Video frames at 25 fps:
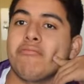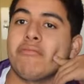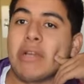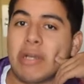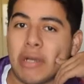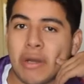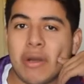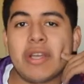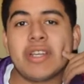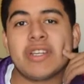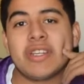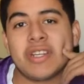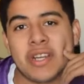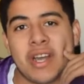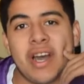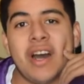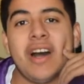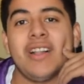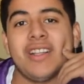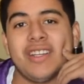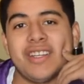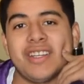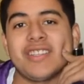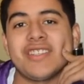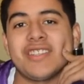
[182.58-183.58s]
going to
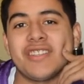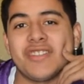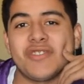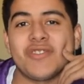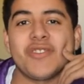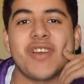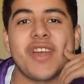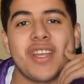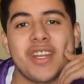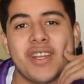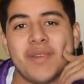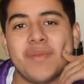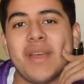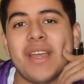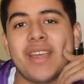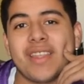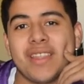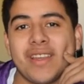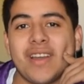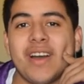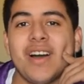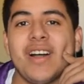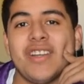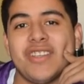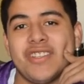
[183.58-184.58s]
college and trying to make
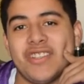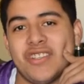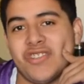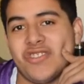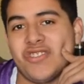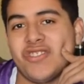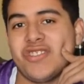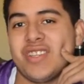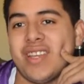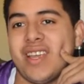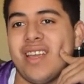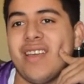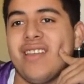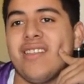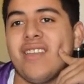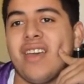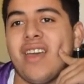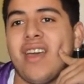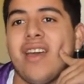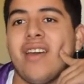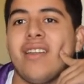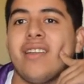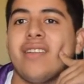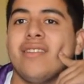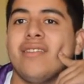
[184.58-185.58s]
the college understand
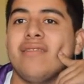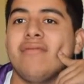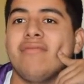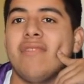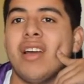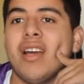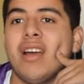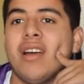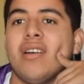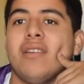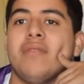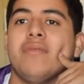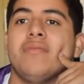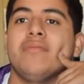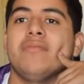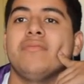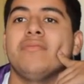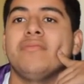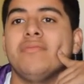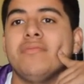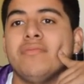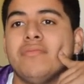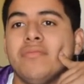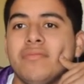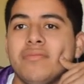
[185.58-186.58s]
that. Um,
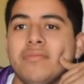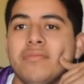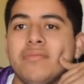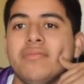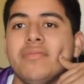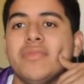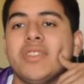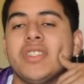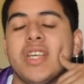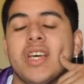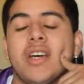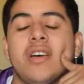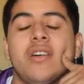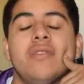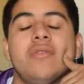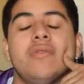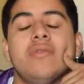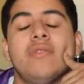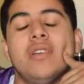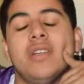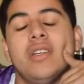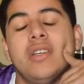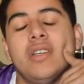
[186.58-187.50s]
so,